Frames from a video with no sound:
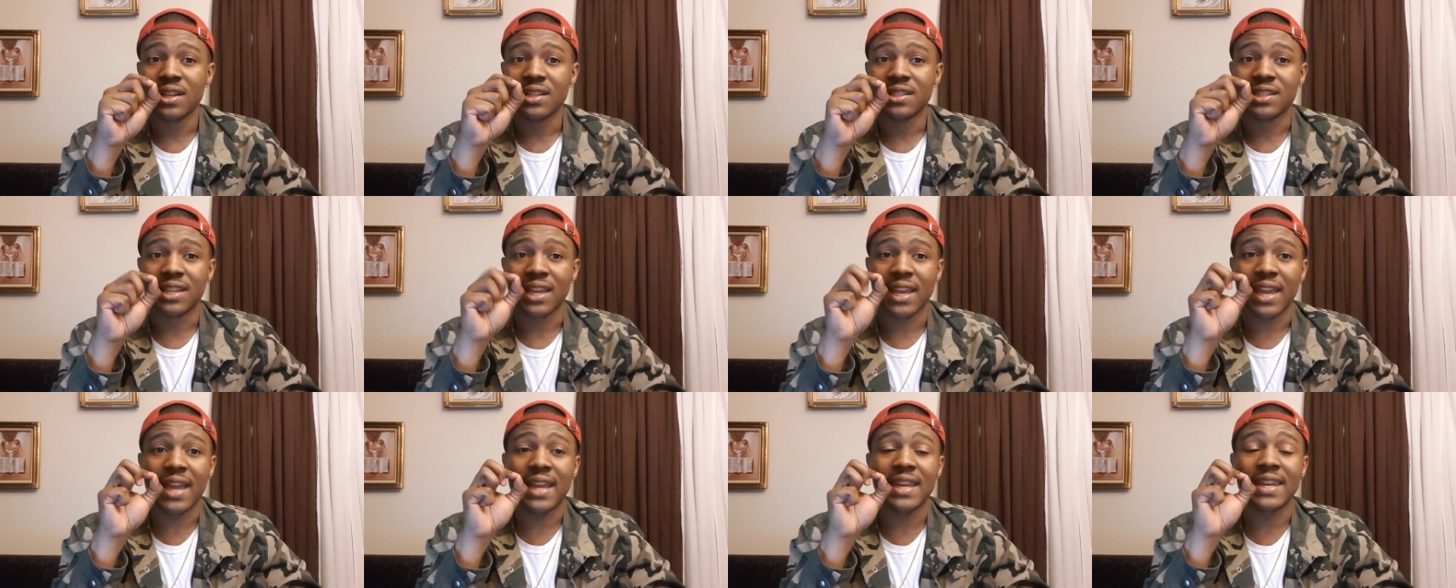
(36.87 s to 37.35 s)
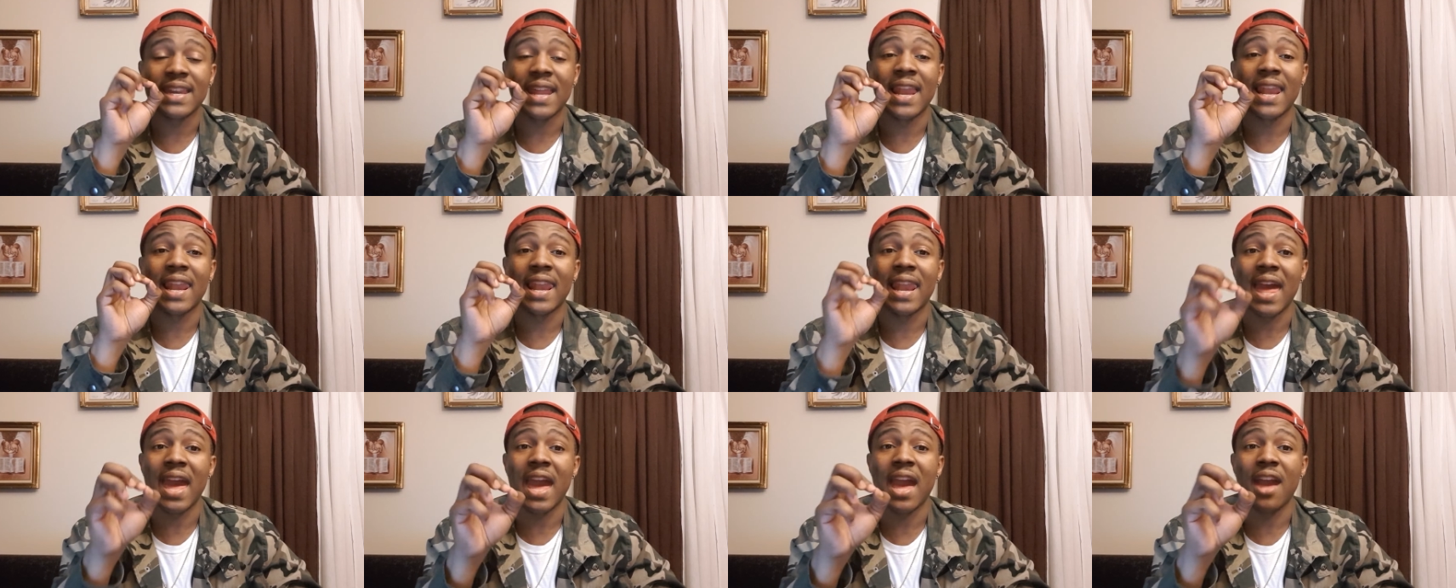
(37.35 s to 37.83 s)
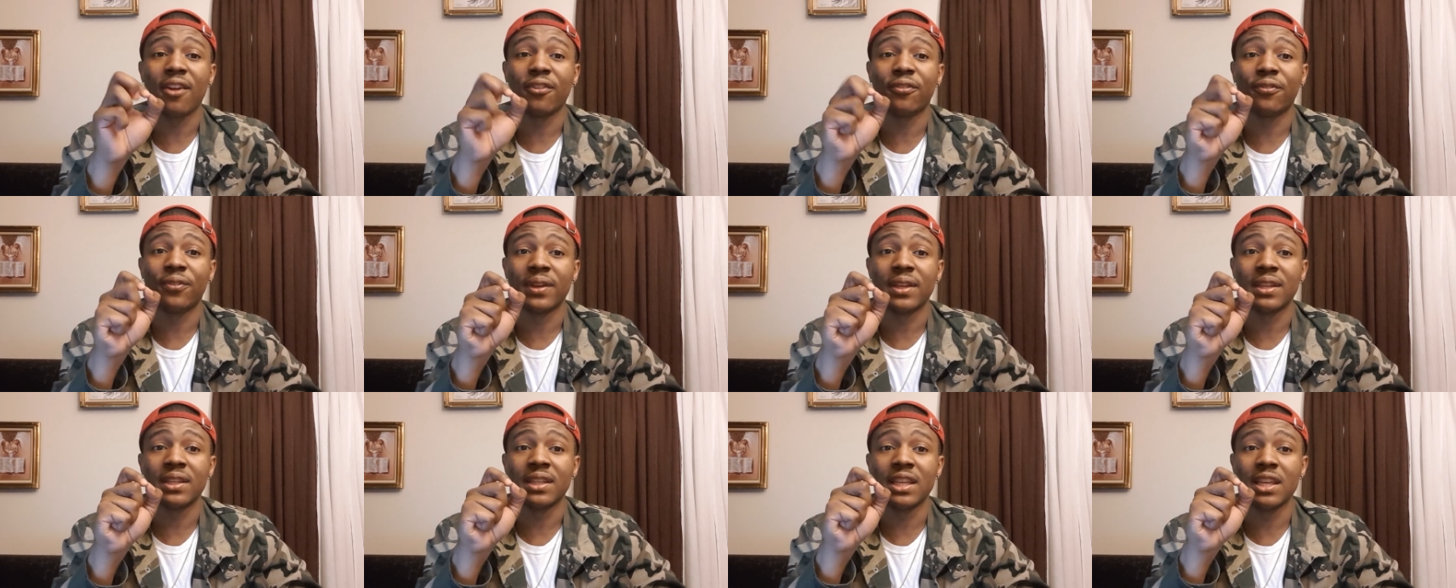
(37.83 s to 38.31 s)
to hitting that
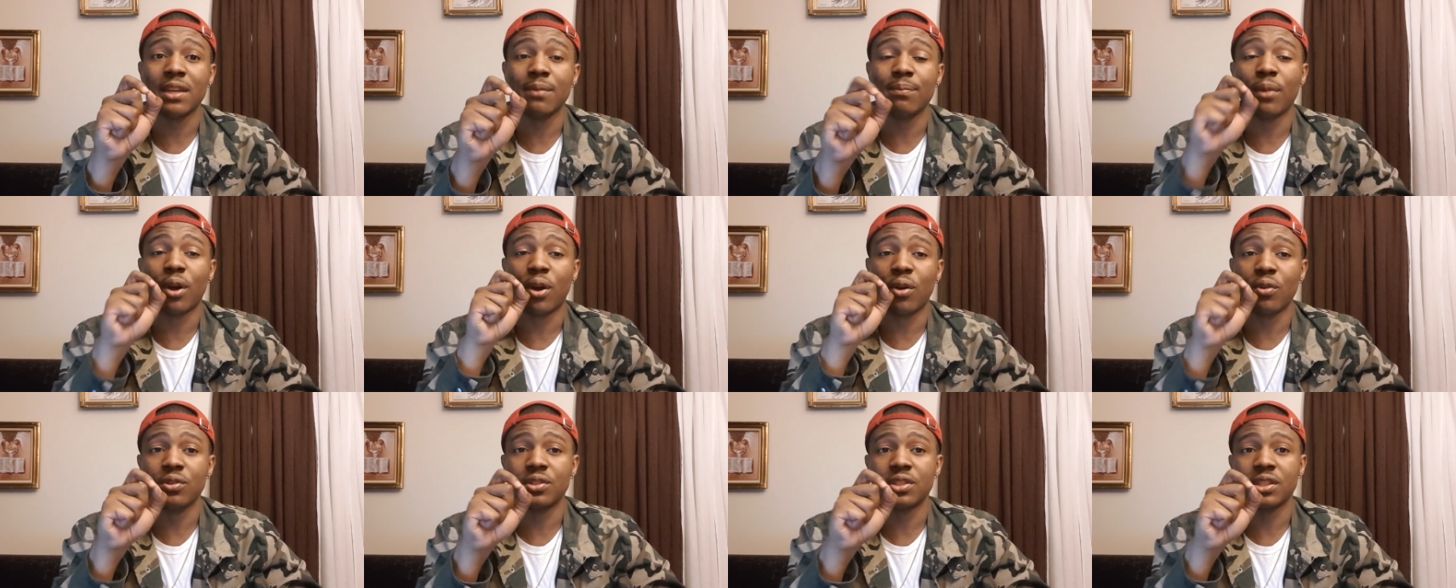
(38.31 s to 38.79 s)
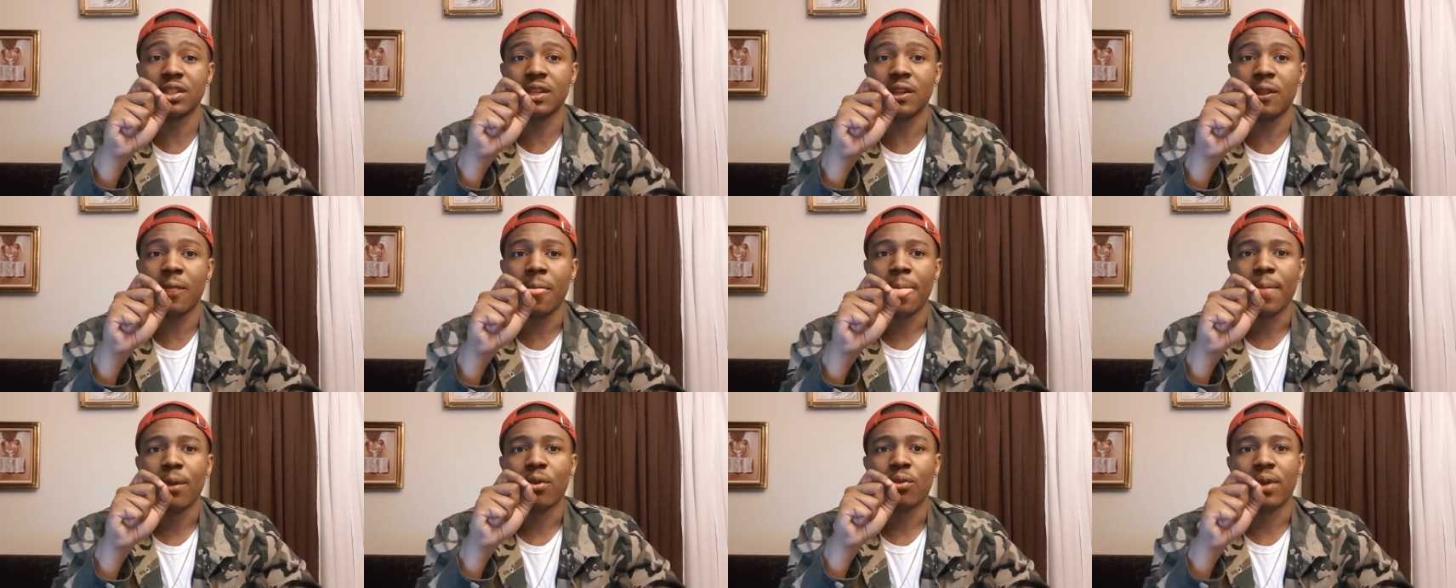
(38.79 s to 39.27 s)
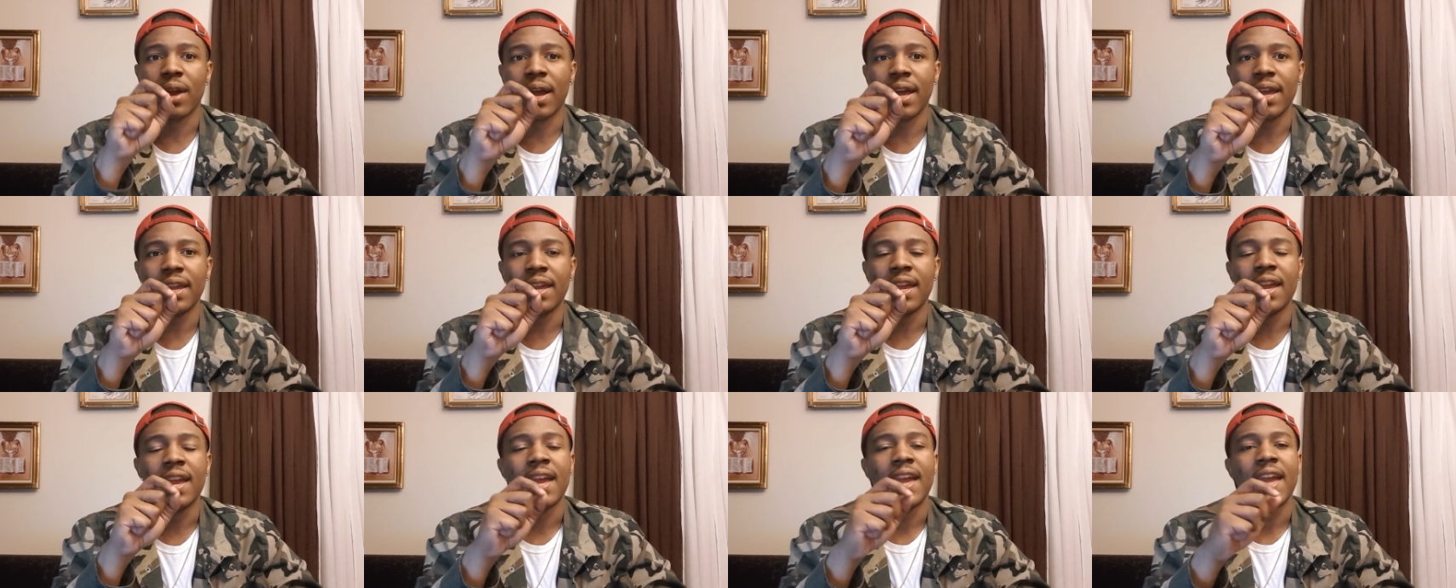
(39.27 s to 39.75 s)
laughing emoji,
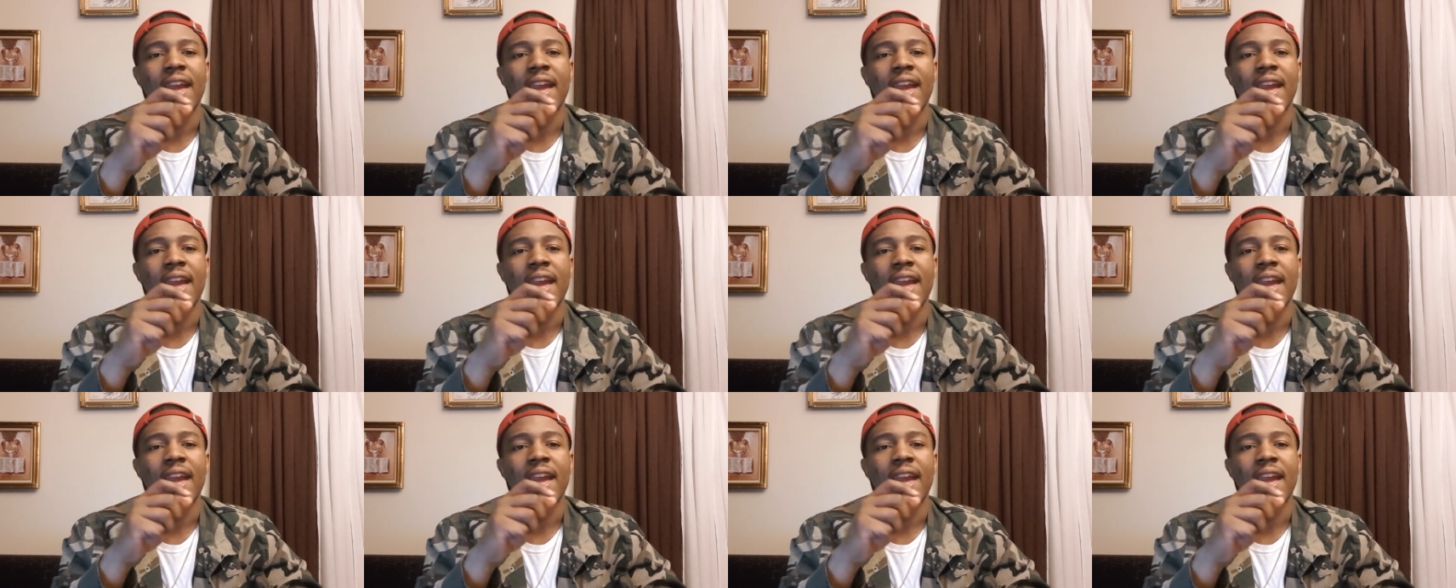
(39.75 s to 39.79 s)
right?